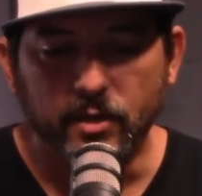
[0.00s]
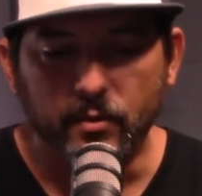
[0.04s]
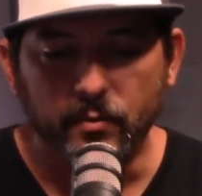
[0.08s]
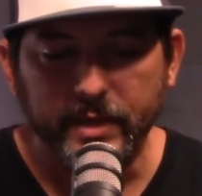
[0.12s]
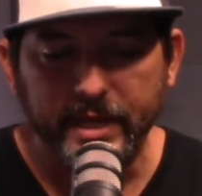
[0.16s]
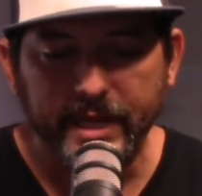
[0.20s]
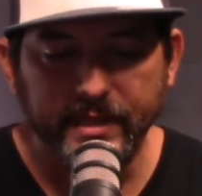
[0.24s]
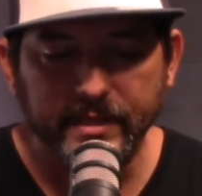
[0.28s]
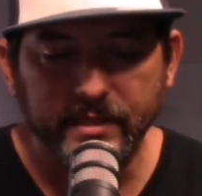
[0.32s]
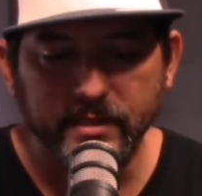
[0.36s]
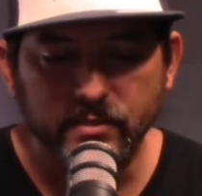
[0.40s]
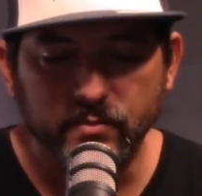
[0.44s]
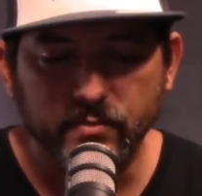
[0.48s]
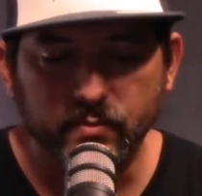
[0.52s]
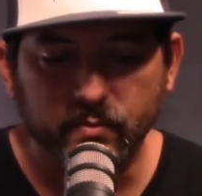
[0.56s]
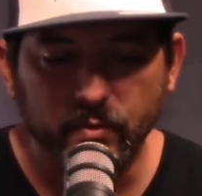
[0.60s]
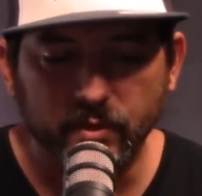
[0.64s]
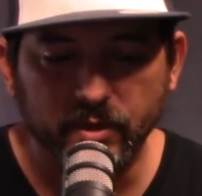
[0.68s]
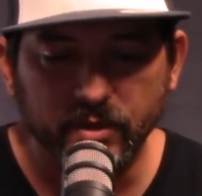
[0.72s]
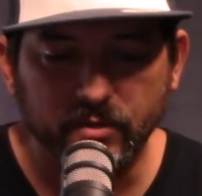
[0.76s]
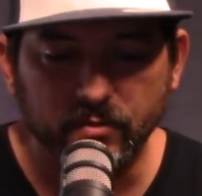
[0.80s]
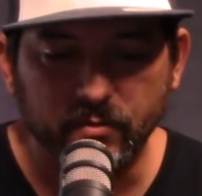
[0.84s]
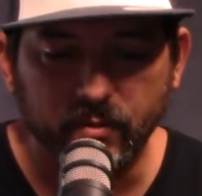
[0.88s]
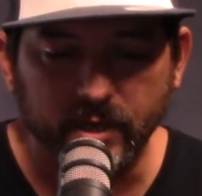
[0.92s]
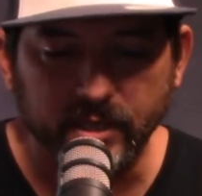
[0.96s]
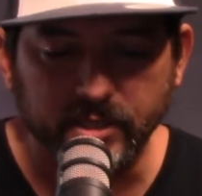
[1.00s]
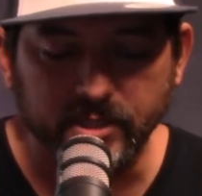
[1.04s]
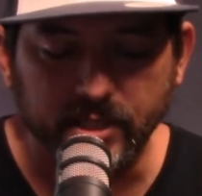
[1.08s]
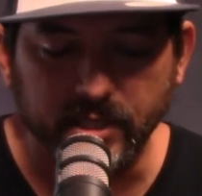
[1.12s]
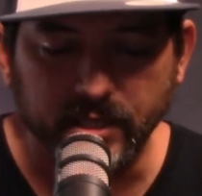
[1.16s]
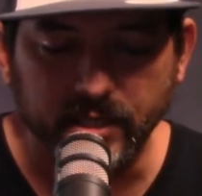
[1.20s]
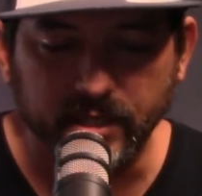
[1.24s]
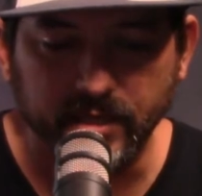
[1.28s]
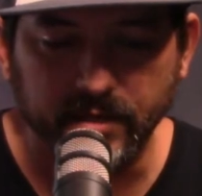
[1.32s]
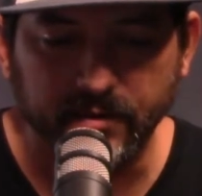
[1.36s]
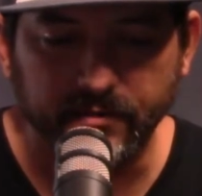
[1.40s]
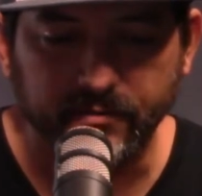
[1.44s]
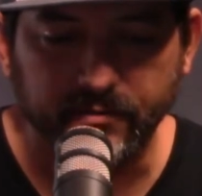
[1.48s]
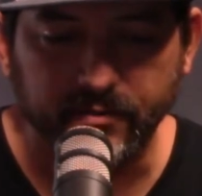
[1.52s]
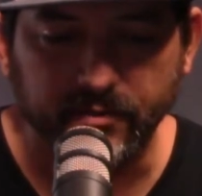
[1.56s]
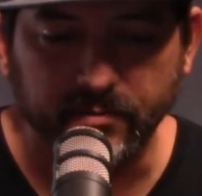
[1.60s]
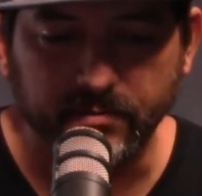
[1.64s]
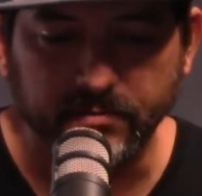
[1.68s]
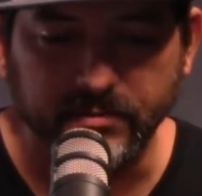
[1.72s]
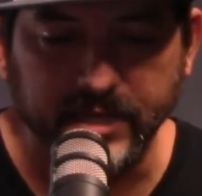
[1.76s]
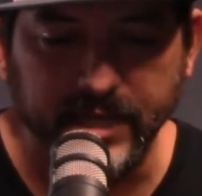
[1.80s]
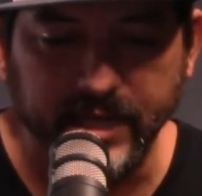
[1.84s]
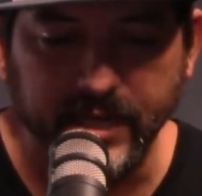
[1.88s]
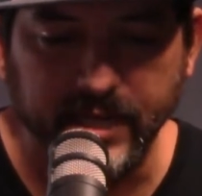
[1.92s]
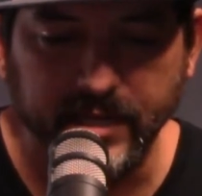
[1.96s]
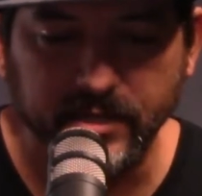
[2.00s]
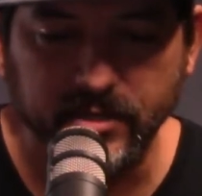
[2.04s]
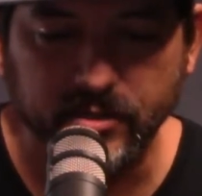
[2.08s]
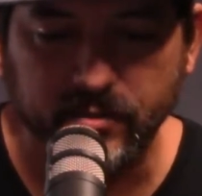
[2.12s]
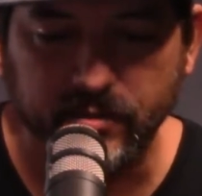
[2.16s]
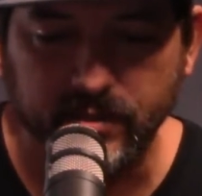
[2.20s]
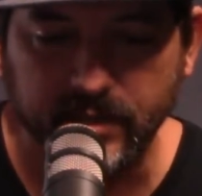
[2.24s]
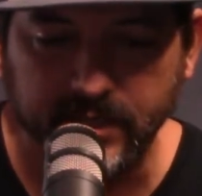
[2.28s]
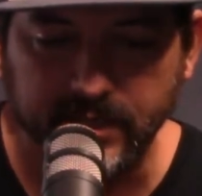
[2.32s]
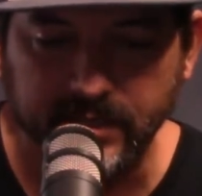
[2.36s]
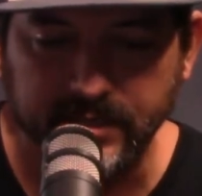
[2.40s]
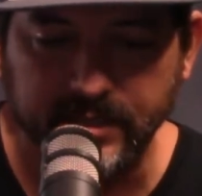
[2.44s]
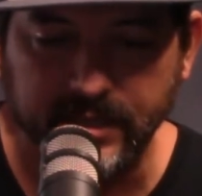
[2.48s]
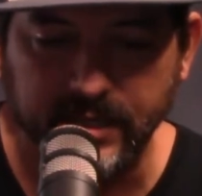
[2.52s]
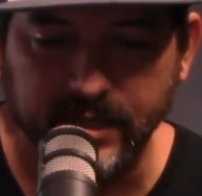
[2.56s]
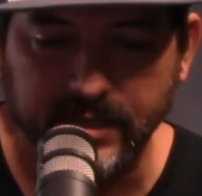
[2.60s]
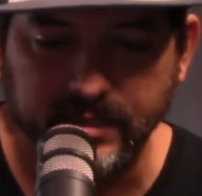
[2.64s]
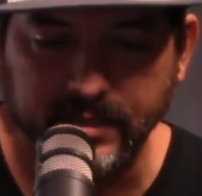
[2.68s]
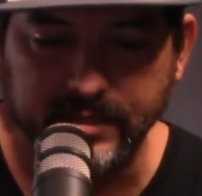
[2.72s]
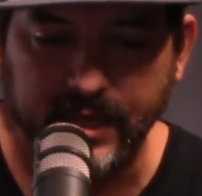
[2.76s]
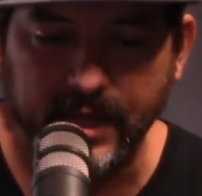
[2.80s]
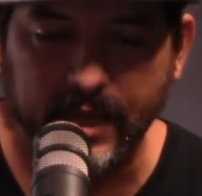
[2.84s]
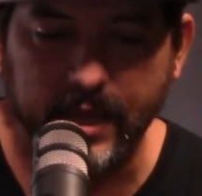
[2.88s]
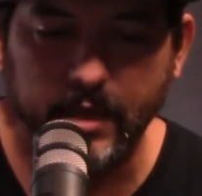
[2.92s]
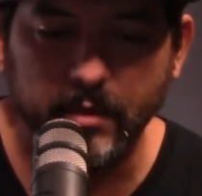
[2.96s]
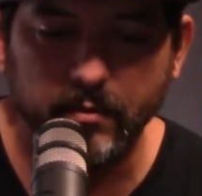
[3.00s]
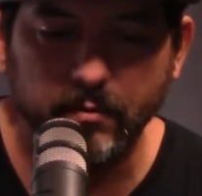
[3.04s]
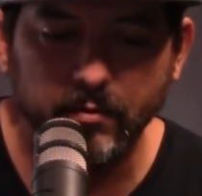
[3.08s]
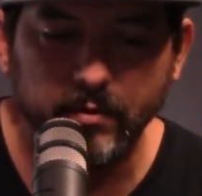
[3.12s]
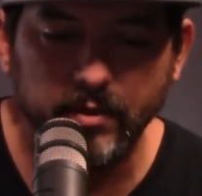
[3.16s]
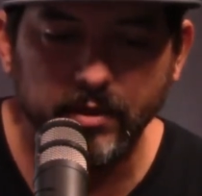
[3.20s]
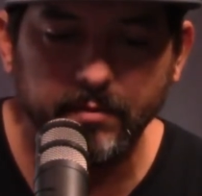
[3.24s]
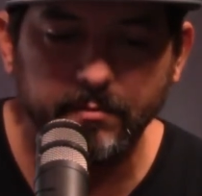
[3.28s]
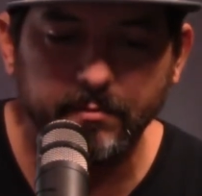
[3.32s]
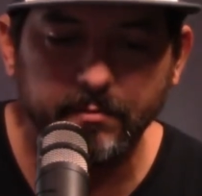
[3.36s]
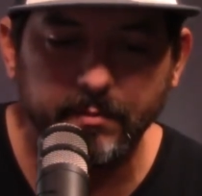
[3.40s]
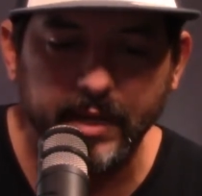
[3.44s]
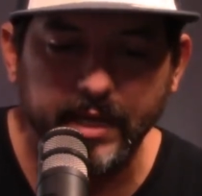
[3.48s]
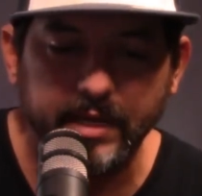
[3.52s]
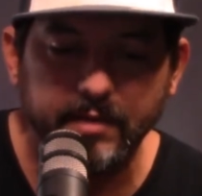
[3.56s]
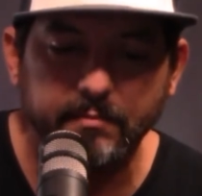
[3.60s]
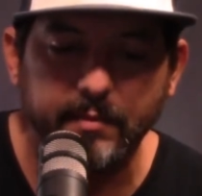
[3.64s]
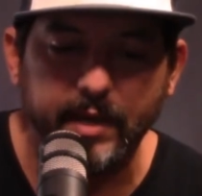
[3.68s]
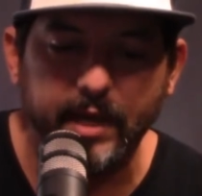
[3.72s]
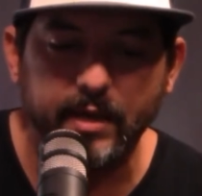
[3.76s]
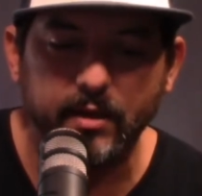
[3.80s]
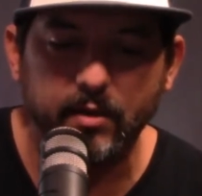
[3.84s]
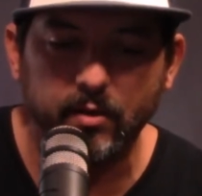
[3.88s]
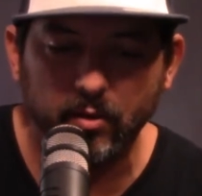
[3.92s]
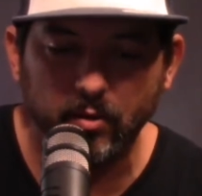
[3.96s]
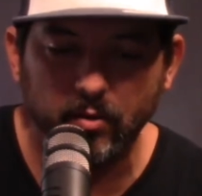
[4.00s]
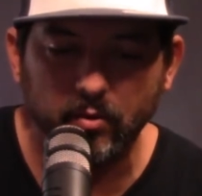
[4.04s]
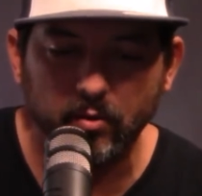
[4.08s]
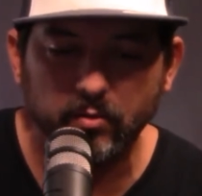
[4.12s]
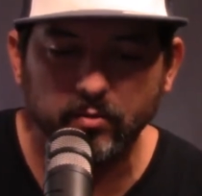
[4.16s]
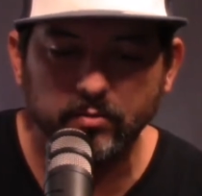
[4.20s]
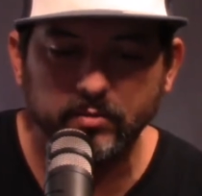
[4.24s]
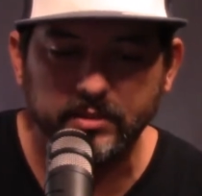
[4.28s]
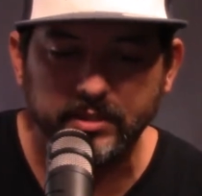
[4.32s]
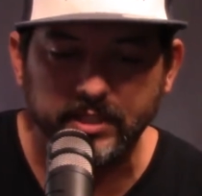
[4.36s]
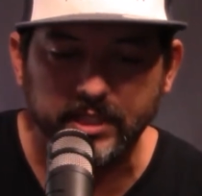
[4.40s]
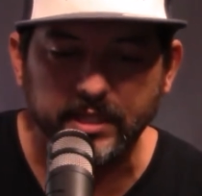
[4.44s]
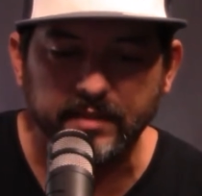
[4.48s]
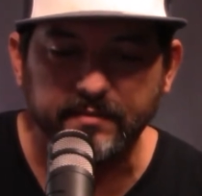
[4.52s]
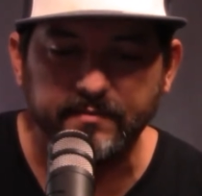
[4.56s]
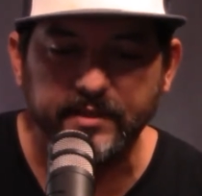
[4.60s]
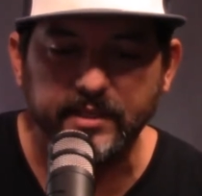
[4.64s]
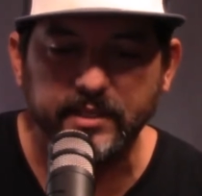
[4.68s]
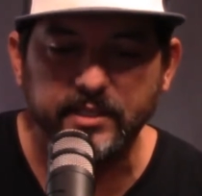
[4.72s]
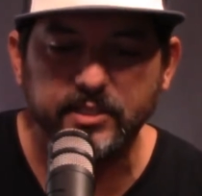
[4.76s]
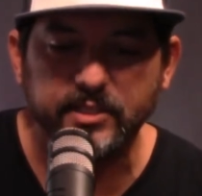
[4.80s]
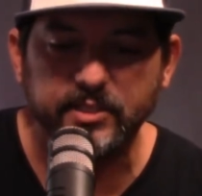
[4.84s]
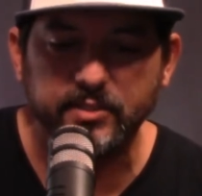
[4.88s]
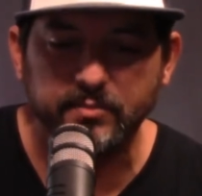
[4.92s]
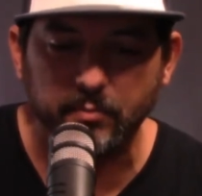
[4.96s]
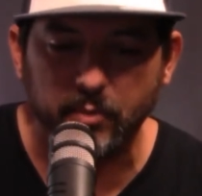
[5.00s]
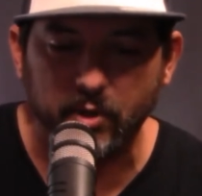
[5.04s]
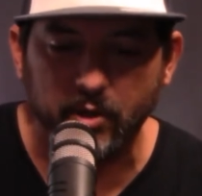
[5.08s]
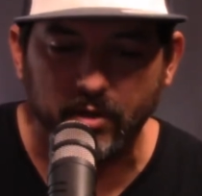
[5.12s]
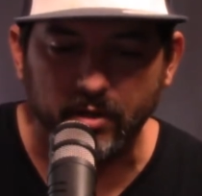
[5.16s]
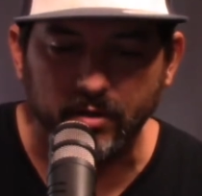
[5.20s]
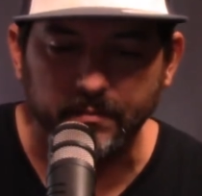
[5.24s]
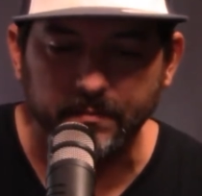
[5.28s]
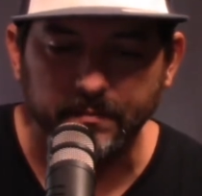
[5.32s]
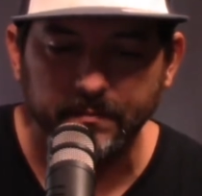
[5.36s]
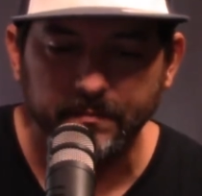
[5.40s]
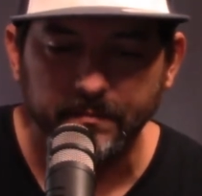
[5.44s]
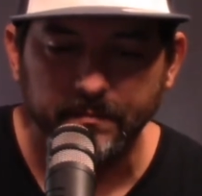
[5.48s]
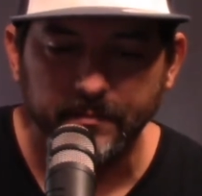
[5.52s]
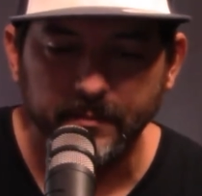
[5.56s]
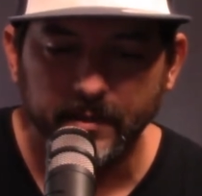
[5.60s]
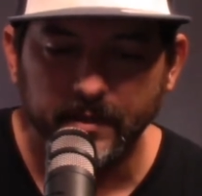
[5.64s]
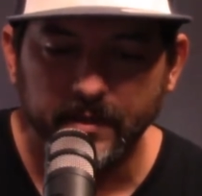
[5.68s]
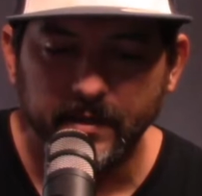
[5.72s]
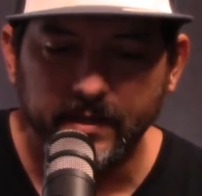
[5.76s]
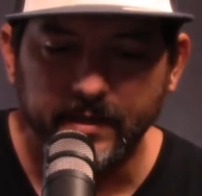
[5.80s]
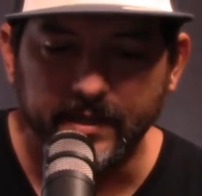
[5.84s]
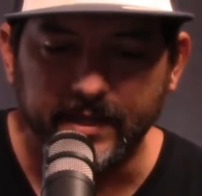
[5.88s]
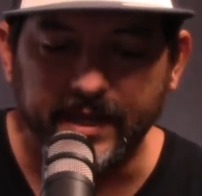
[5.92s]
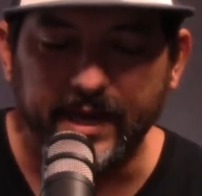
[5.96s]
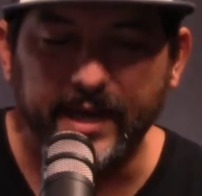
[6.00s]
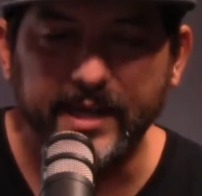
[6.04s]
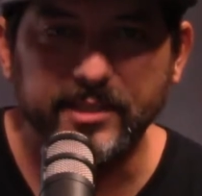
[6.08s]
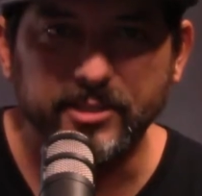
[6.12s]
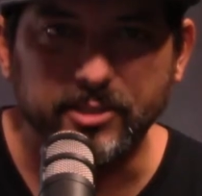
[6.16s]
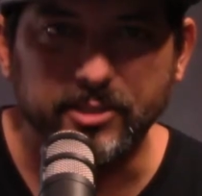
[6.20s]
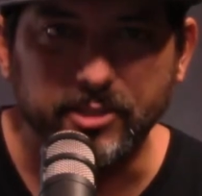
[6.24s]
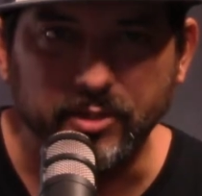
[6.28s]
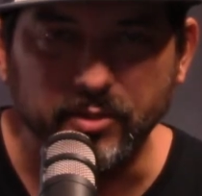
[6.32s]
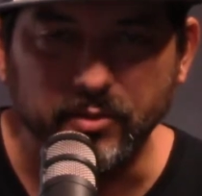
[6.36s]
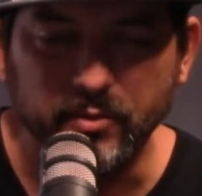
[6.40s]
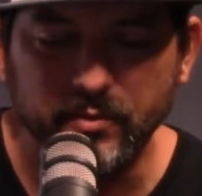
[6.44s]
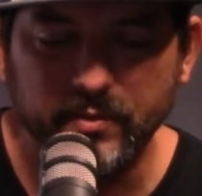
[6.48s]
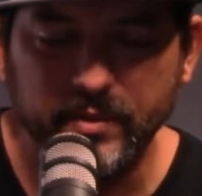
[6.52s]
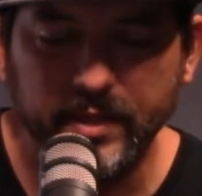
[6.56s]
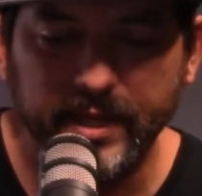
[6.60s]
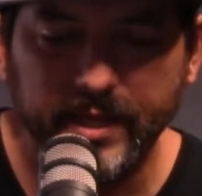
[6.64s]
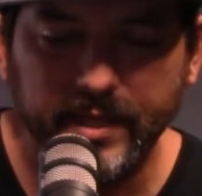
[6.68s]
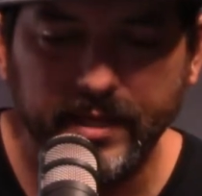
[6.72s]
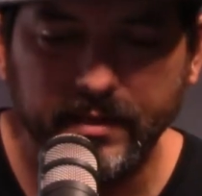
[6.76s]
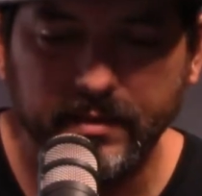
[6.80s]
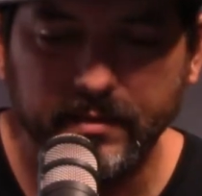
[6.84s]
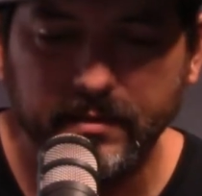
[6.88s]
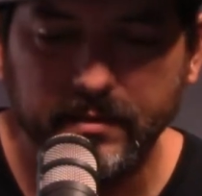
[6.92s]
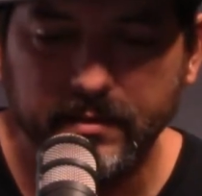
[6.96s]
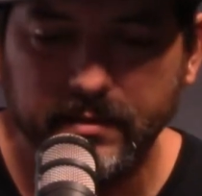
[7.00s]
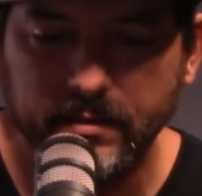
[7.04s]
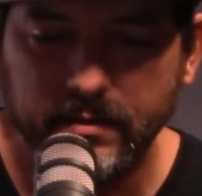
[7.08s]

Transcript: had this one question here from Daniel, and it says, "I want to make my old TV smart. Can I do that?